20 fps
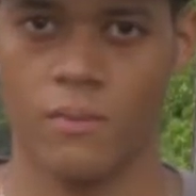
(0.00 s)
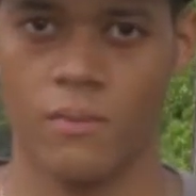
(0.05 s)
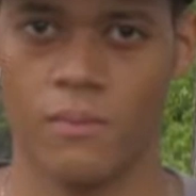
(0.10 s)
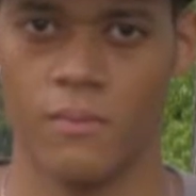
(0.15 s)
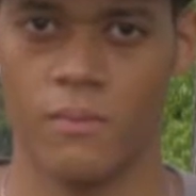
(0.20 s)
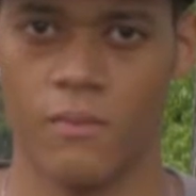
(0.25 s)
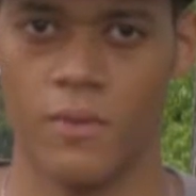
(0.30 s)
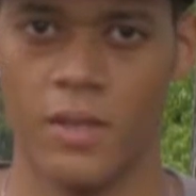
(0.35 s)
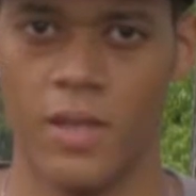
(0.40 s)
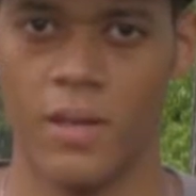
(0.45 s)

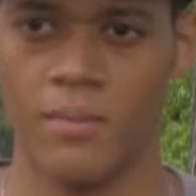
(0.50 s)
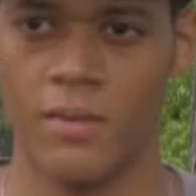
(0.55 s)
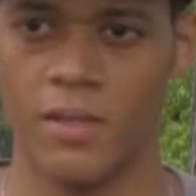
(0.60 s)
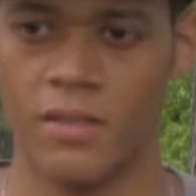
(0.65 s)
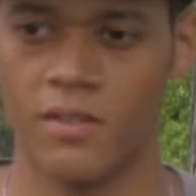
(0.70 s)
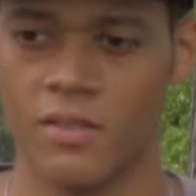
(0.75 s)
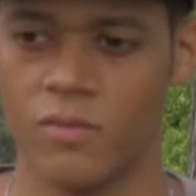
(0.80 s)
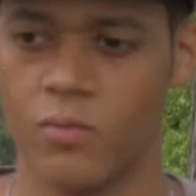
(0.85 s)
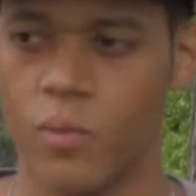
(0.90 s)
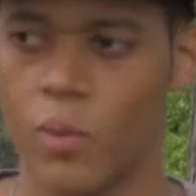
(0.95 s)
Okay,
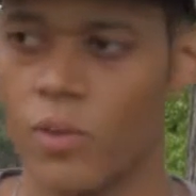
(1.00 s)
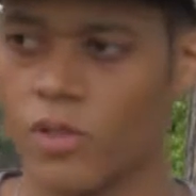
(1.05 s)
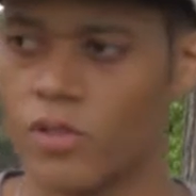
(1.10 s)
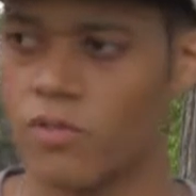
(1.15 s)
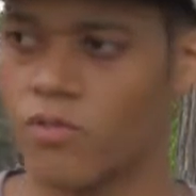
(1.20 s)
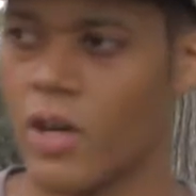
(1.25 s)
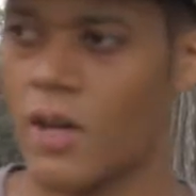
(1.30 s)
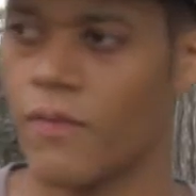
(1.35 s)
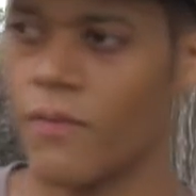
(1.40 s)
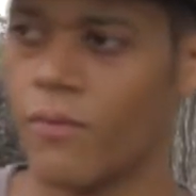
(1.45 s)
because it's what we
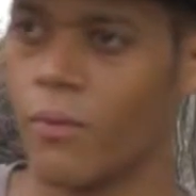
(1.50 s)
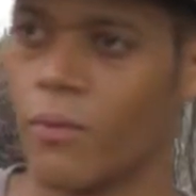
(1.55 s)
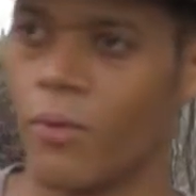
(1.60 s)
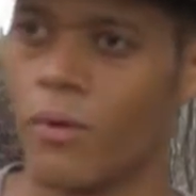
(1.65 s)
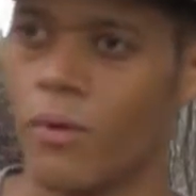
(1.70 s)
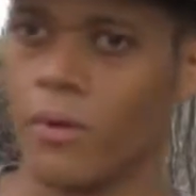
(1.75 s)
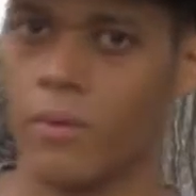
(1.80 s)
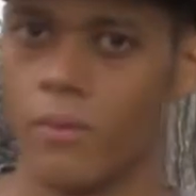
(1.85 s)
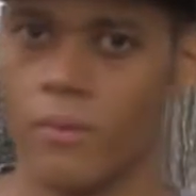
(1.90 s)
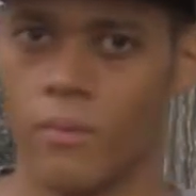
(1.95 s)
strive
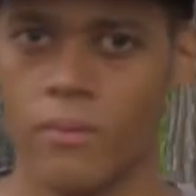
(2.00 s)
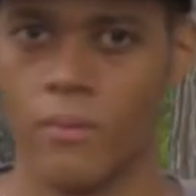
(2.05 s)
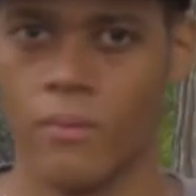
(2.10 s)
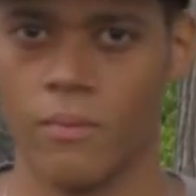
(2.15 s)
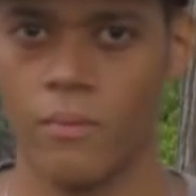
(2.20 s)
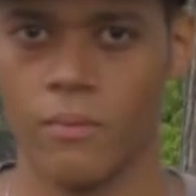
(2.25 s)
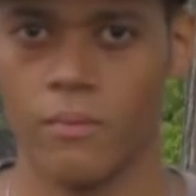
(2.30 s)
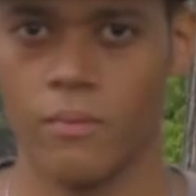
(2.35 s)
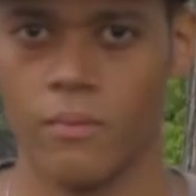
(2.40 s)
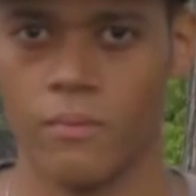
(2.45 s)
for.
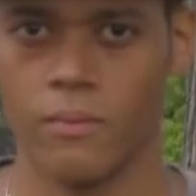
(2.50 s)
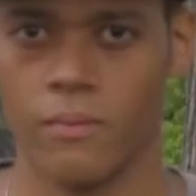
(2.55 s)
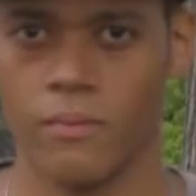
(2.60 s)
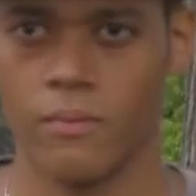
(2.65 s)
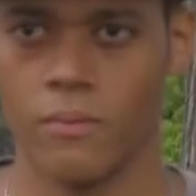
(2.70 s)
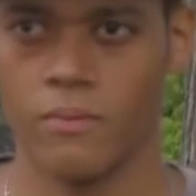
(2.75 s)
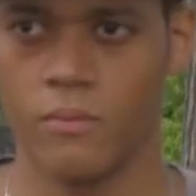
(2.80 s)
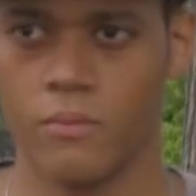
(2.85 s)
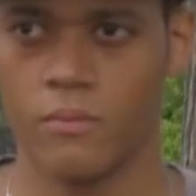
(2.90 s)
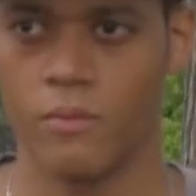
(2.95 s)

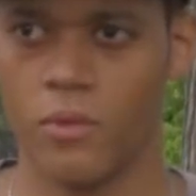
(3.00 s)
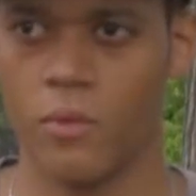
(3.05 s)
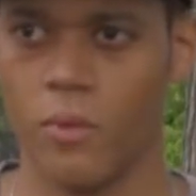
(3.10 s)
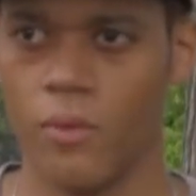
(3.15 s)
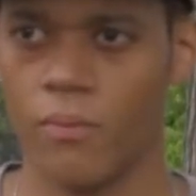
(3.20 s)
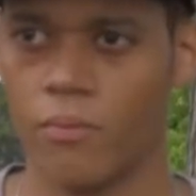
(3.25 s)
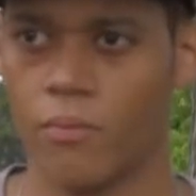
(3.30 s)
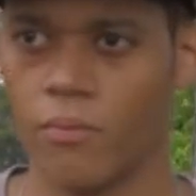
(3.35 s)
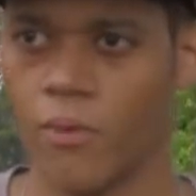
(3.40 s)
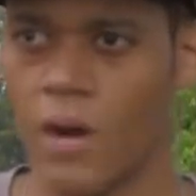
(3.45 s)
So
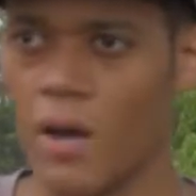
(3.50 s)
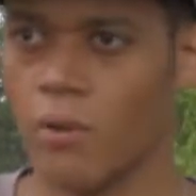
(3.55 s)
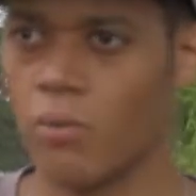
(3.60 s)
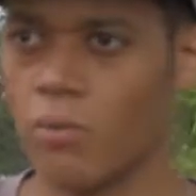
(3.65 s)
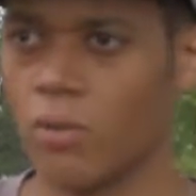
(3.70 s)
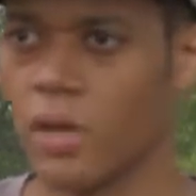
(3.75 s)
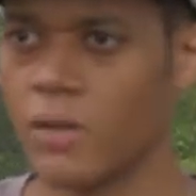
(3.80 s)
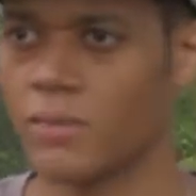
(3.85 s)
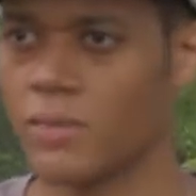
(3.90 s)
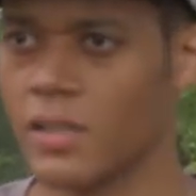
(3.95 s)
when Rahu
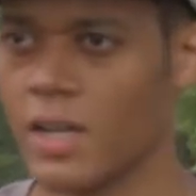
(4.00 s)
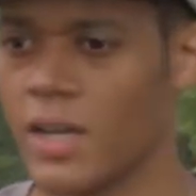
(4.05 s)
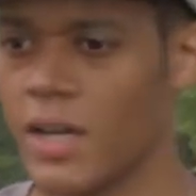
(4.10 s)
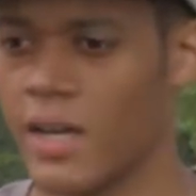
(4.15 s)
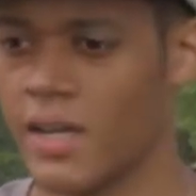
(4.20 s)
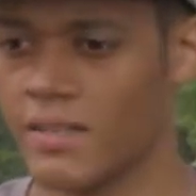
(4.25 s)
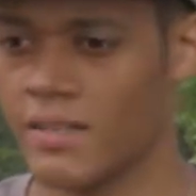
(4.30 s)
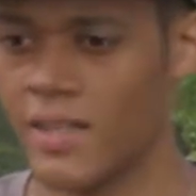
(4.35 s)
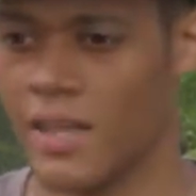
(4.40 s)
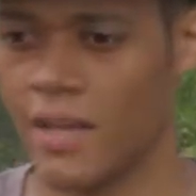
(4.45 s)
comes in
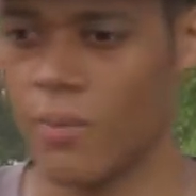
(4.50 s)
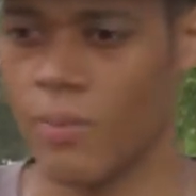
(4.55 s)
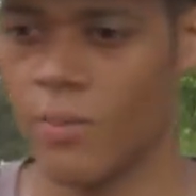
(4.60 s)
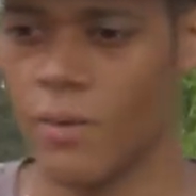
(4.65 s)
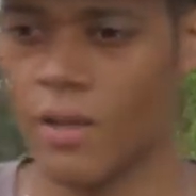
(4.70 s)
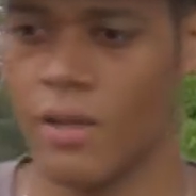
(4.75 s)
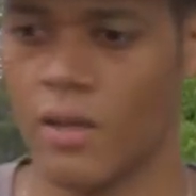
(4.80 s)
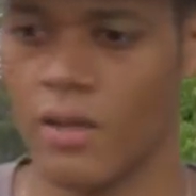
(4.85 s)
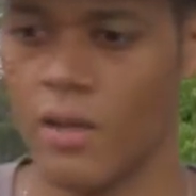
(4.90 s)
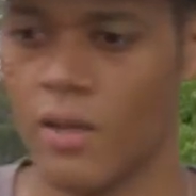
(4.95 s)
contact
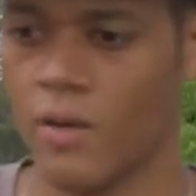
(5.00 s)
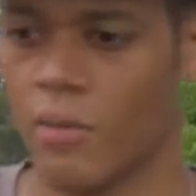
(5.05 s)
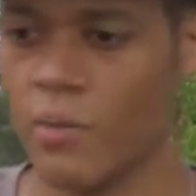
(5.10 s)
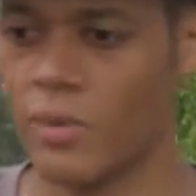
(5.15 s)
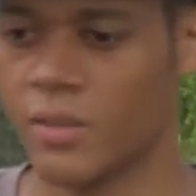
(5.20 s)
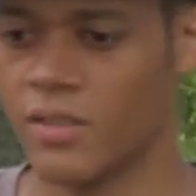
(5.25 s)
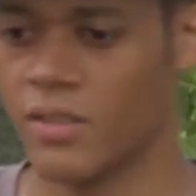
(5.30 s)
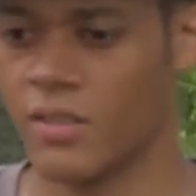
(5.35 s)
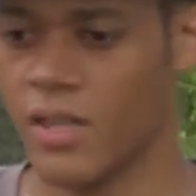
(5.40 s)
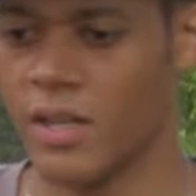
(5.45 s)
with
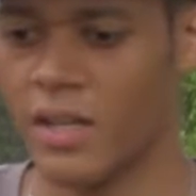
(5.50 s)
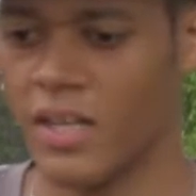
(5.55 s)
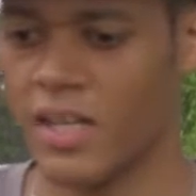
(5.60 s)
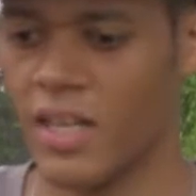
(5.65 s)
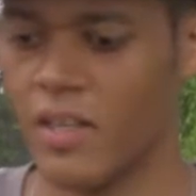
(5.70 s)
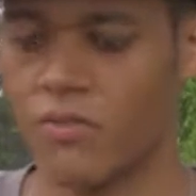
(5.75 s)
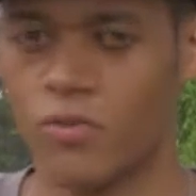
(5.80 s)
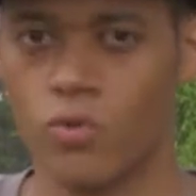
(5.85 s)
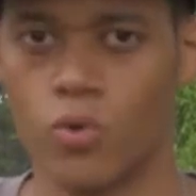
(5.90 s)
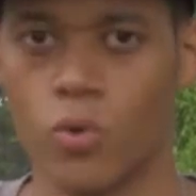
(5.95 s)
Sun, it
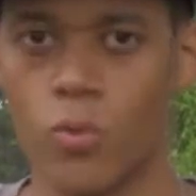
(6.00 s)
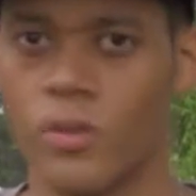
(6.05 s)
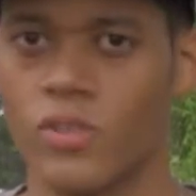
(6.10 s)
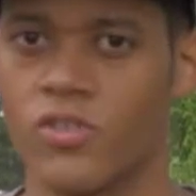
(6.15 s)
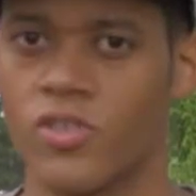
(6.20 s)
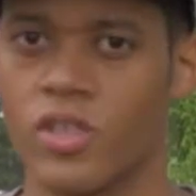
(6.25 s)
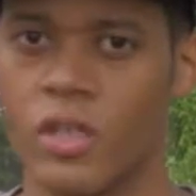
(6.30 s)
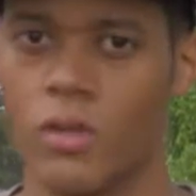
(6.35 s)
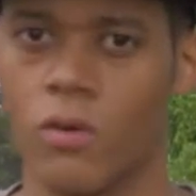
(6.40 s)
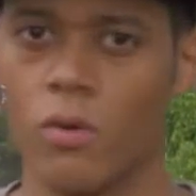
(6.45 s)
gets too
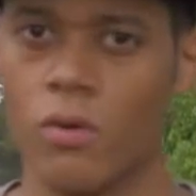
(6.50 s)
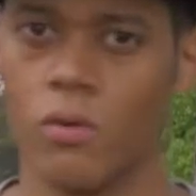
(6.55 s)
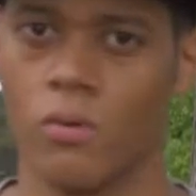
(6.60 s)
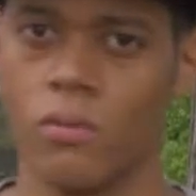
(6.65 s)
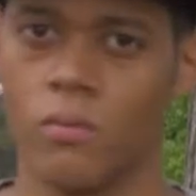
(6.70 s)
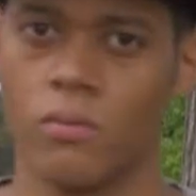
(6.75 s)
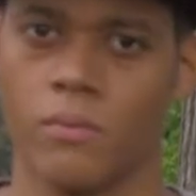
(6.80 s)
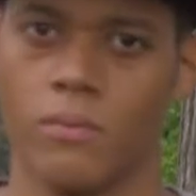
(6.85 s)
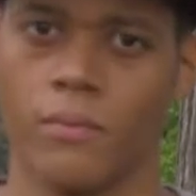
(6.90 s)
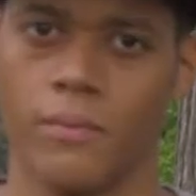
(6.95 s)
much
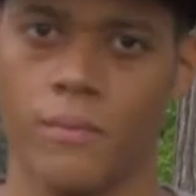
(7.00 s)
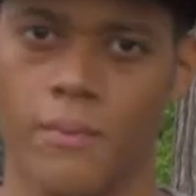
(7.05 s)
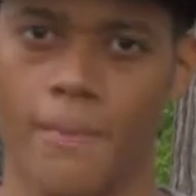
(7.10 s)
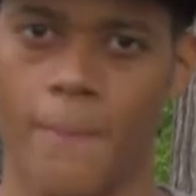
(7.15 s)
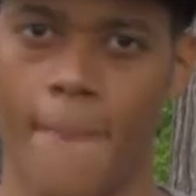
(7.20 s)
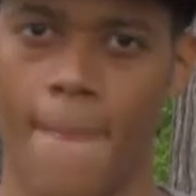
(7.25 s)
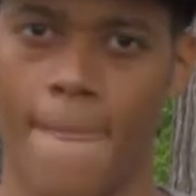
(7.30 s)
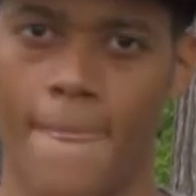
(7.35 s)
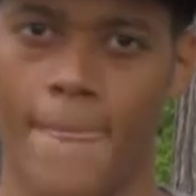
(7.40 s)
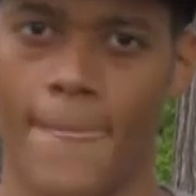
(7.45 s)
ego,
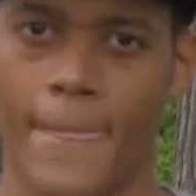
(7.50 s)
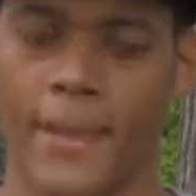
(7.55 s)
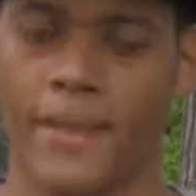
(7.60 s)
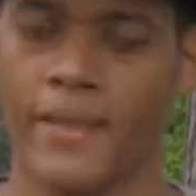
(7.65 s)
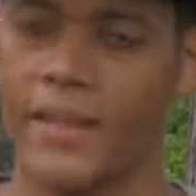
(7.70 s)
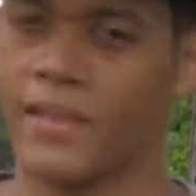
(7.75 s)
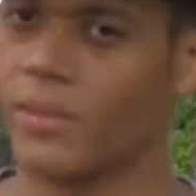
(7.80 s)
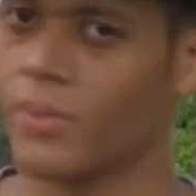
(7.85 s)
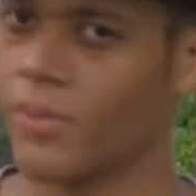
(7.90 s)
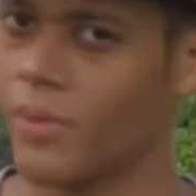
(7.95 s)

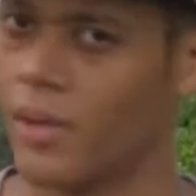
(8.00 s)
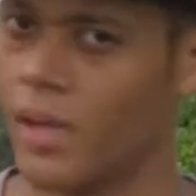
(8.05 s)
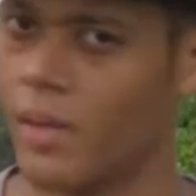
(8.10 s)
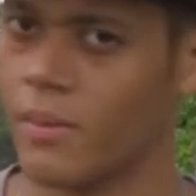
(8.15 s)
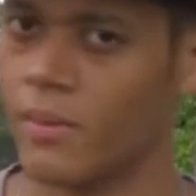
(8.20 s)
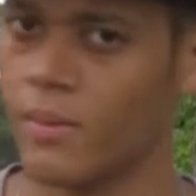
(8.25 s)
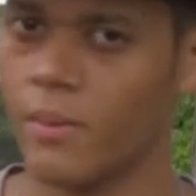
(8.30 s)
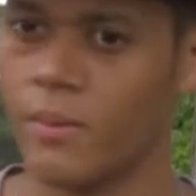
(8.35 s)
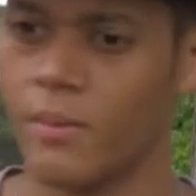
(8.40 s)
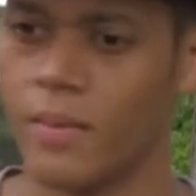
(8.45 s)
and that's a
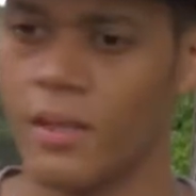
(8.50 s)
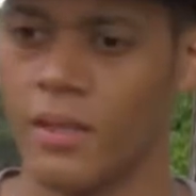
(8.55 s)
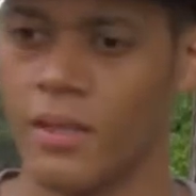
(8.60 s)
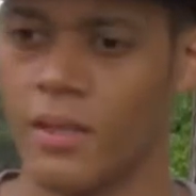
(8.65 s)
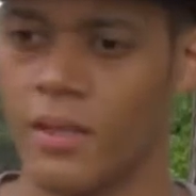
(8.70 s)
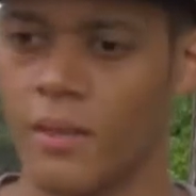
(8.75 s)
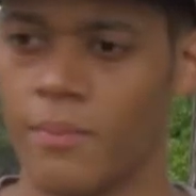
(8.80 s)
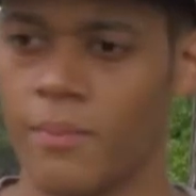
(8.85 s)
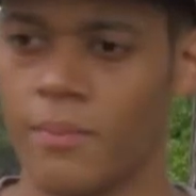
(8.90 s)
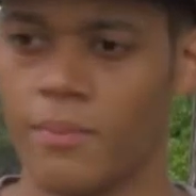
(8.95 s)
problem. And
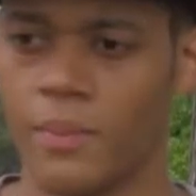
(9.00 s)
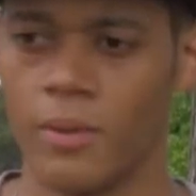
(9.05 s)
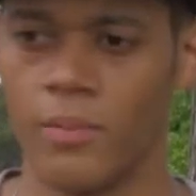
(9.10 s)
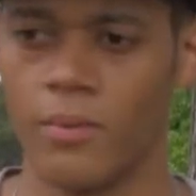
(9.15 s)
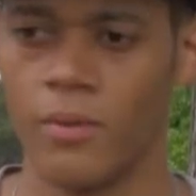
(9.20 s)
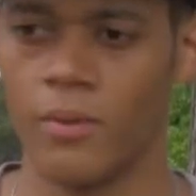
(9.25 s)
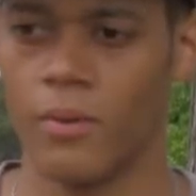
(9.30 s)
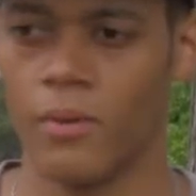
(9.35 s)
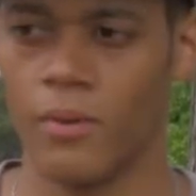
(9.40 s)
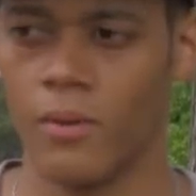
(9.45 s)
people,